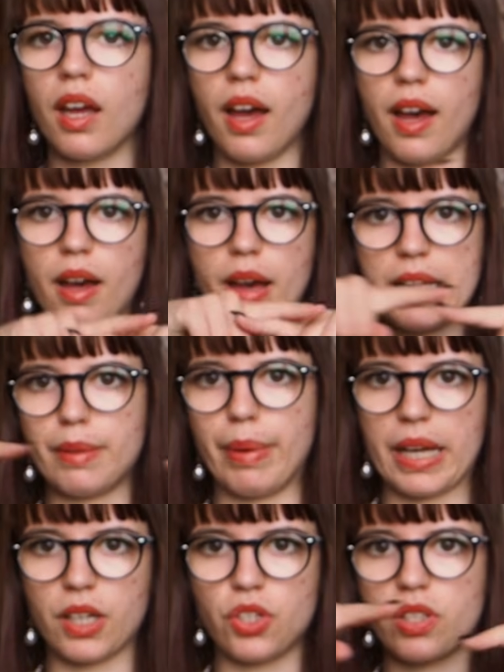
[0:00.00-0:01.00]
At the
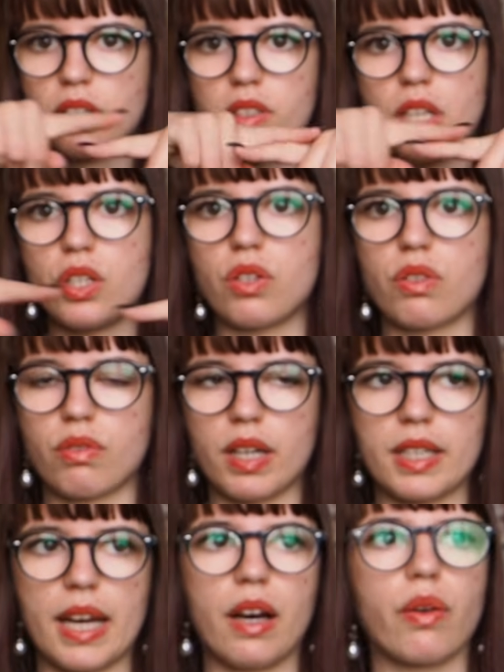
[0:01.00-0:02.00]
back you just continue straight
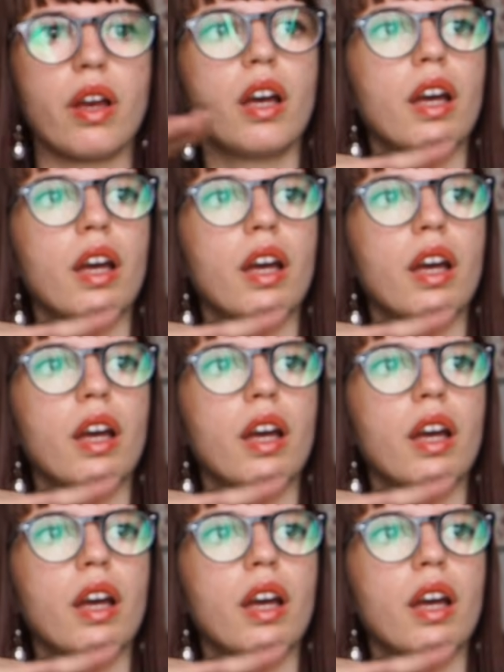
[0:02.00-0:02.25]
down,